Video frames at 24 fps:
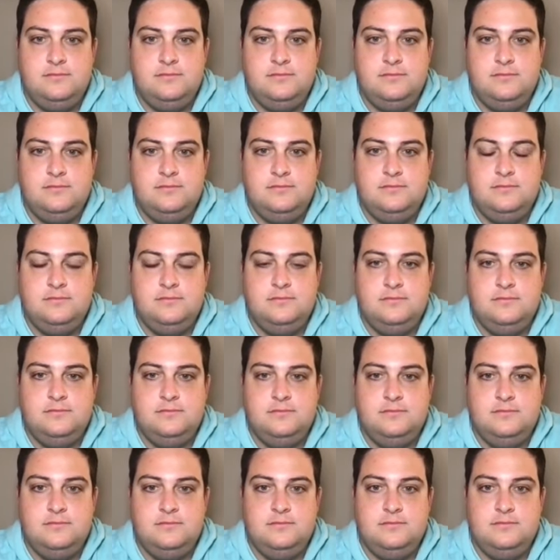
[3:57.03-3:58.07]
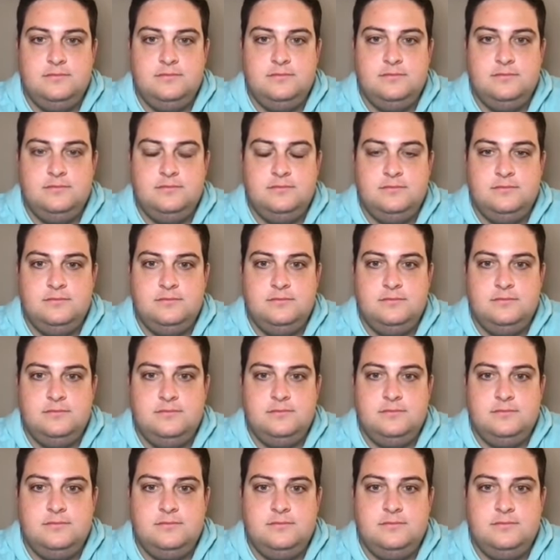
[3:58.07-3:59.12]

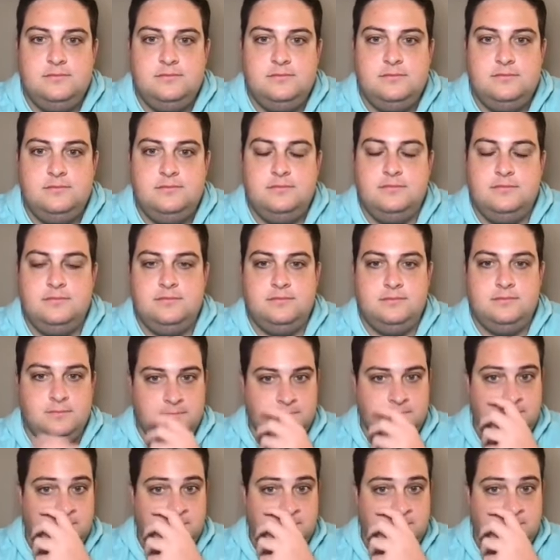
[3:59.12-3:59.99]
No words are spoken by the person on screen.